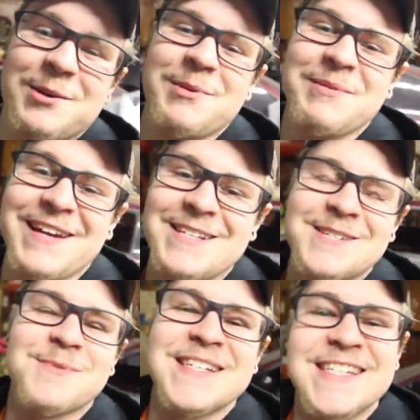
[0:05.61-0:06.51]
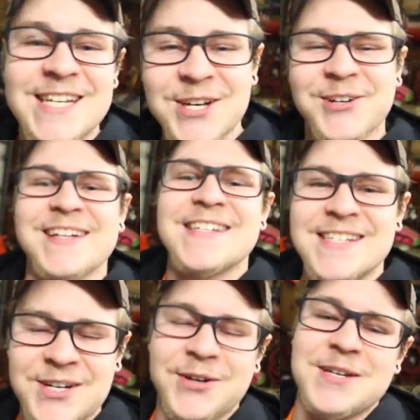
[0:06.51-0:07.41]
going to be making some serious
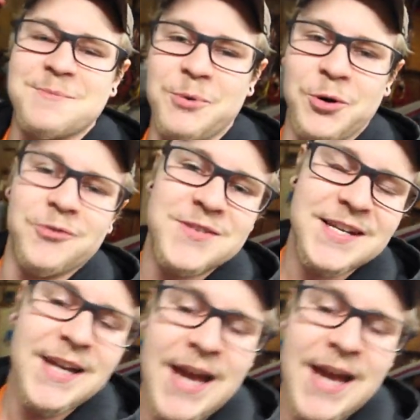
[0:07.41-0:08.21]
moves.